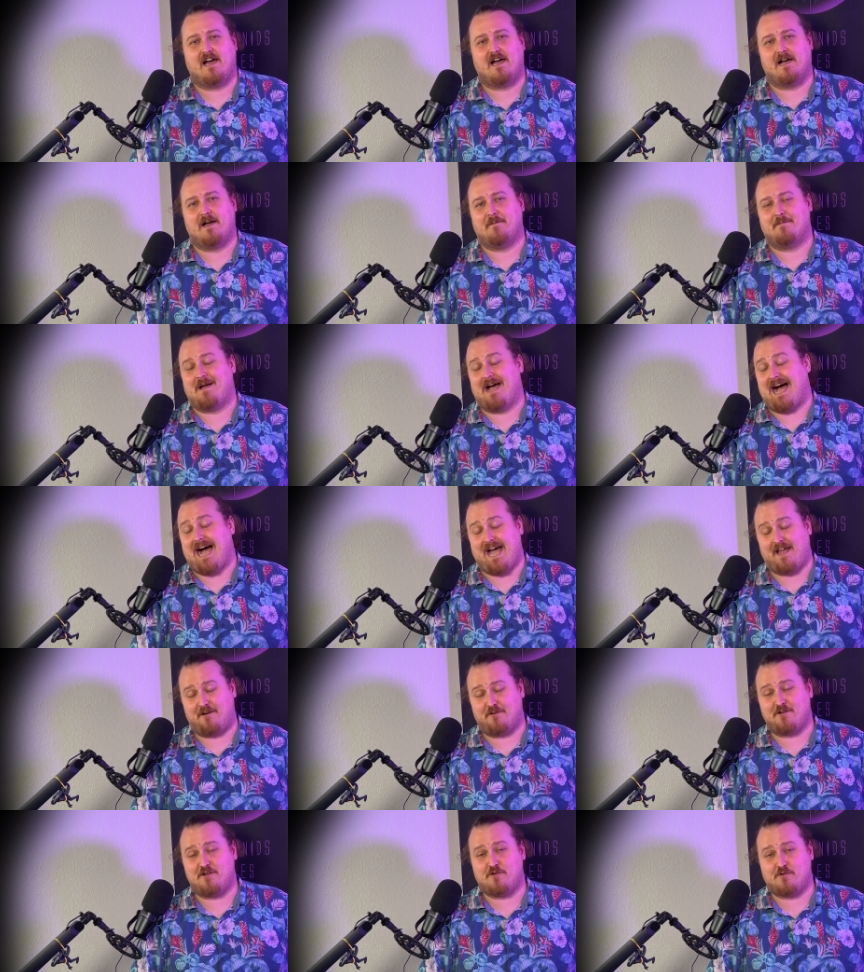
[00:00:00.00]
Um,
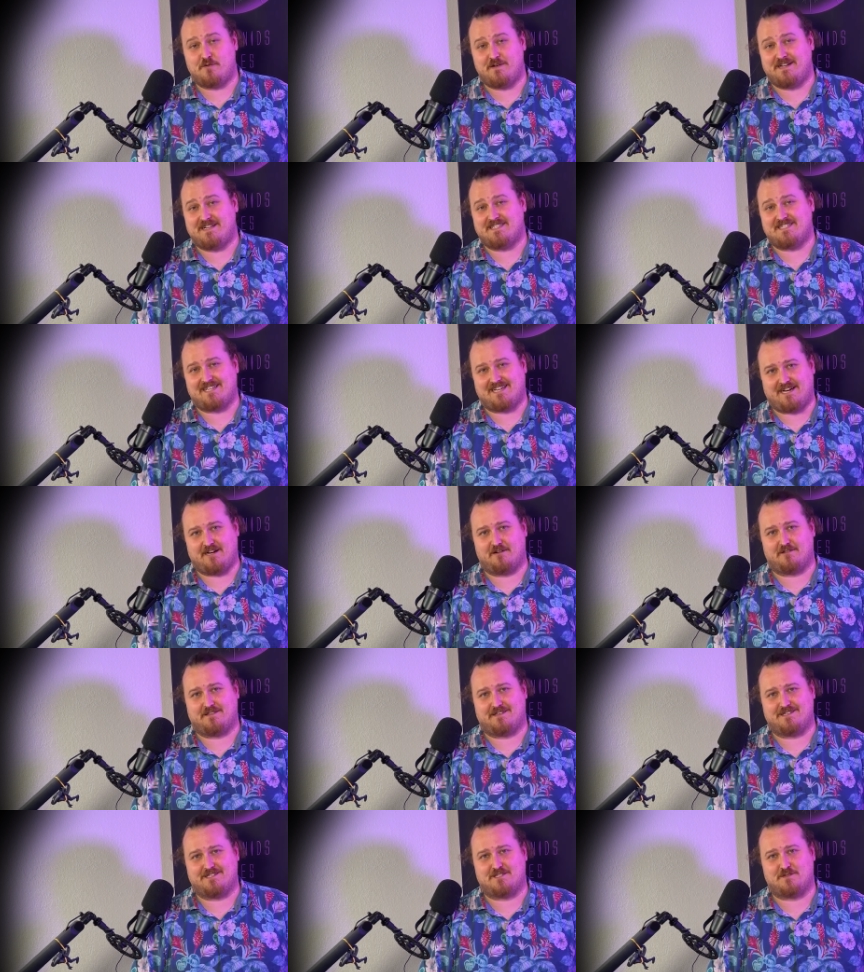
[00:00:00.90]
I don't know who needs to
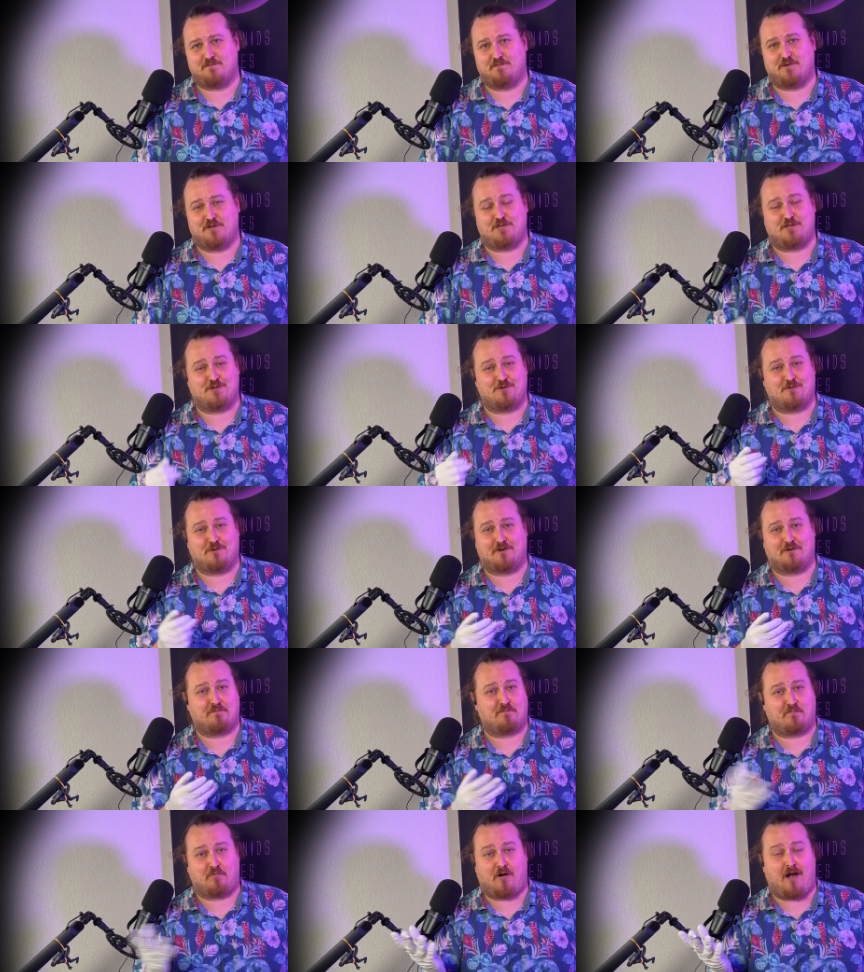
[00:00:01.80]
hear this, but
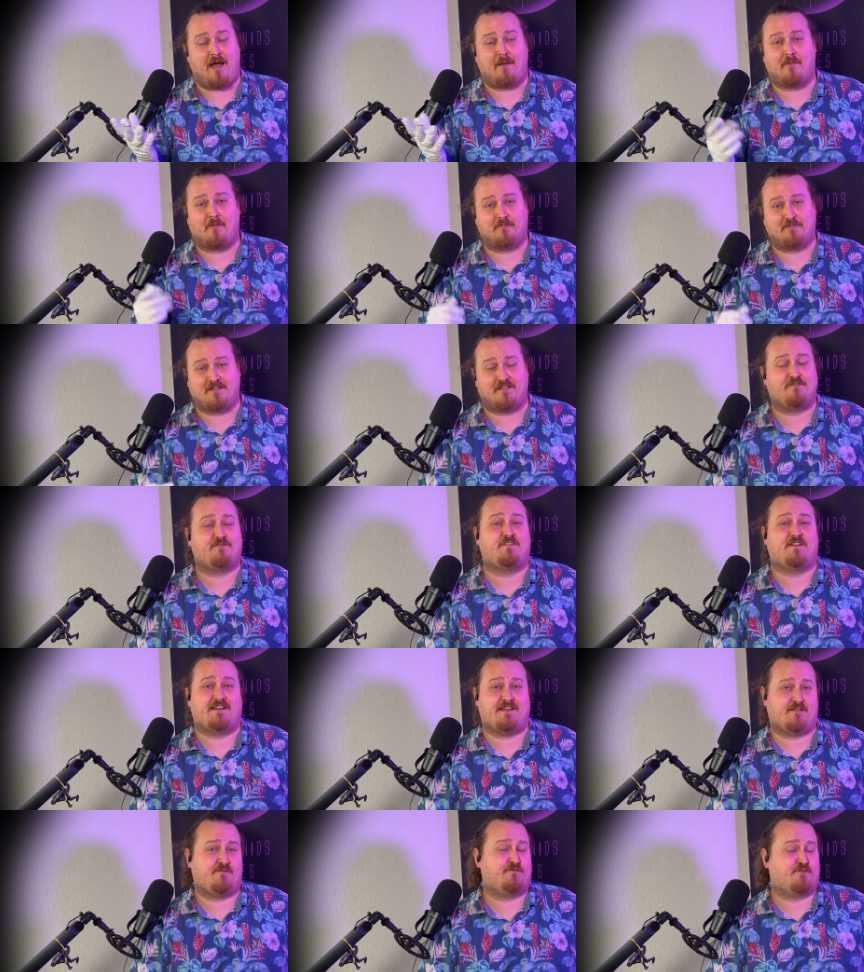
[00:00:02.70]
you're probably
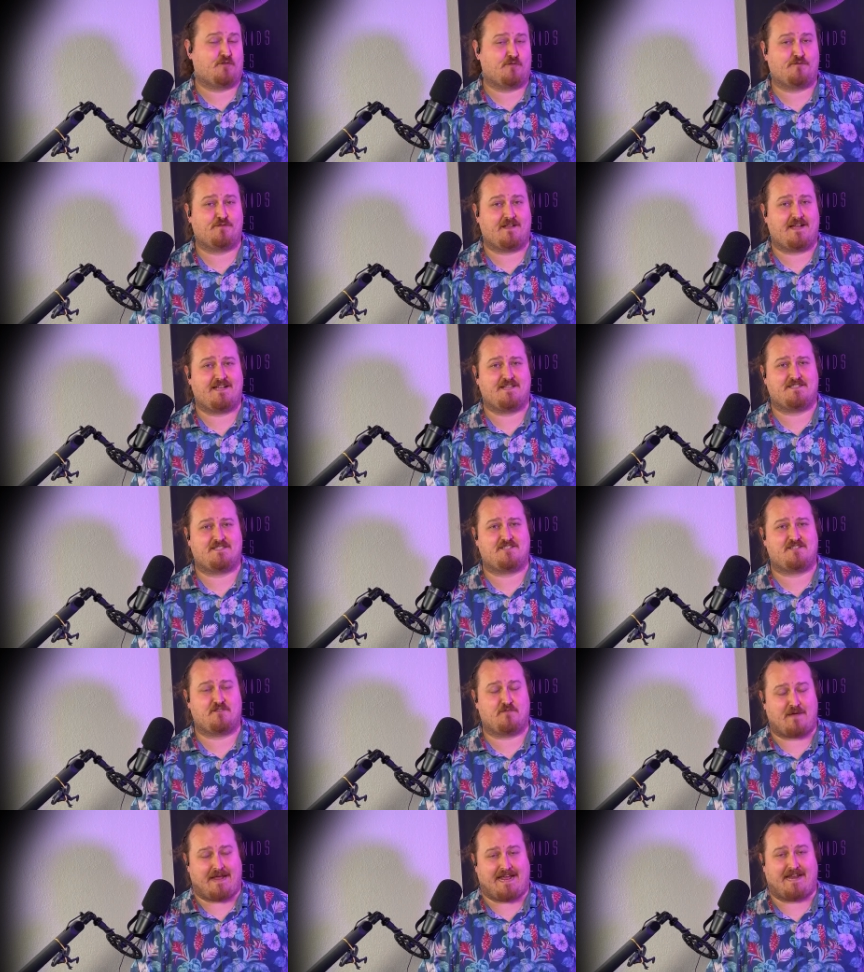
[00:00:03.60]
feeding fruit
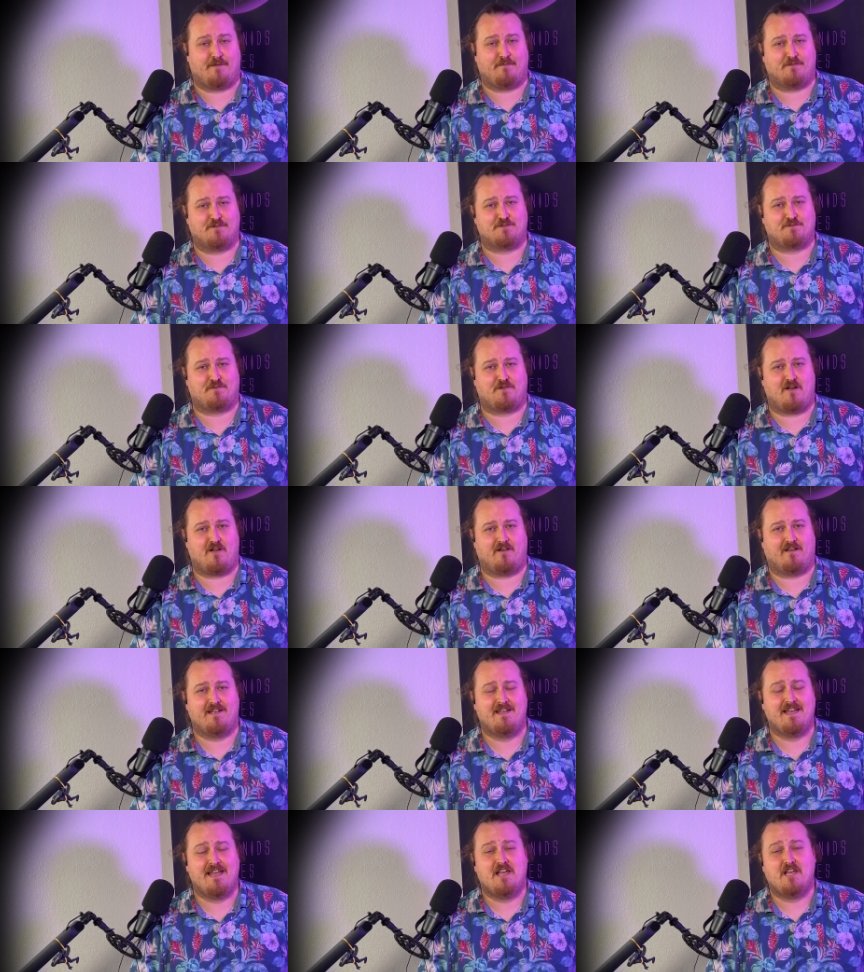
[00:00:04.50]
flies to animals wrong.